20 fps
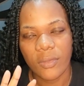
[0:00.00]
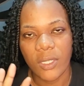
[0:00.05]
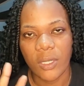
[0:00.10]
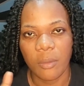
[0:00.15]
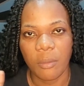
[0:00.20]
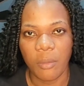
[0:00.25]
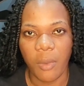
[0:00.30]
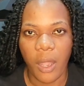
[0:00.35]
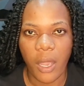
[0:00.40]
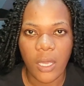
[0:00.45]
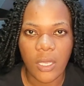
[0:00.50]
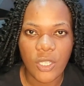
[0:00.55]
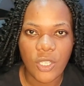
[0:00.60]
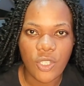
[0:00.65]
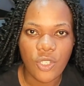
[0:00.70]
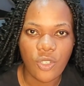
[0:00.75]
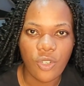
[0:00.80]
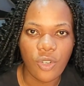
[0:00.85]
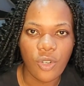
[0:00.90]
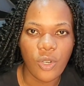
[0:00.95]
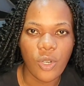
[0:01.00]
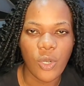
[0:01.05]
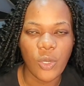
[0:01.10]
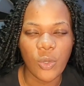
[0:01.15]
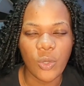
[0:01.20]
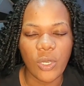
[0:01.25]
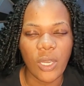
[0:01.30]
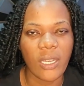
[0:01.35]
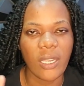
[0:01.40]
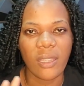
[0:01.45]

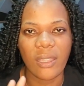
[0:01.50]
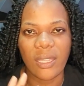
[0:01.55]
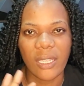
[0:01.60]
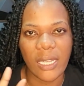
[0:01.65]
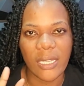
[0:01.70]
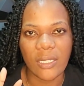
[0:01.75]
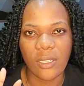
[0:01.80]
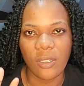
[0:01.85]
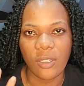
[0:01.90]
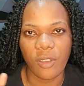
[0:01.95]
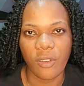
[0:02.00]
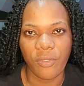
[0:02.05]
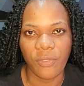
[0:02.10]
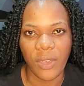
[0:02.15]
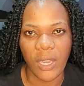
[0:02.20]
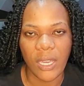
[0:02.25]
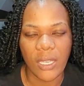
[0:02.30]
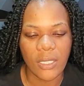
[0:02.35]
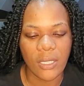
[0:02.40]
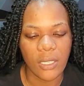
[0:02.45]
moisture, anything that's on your face.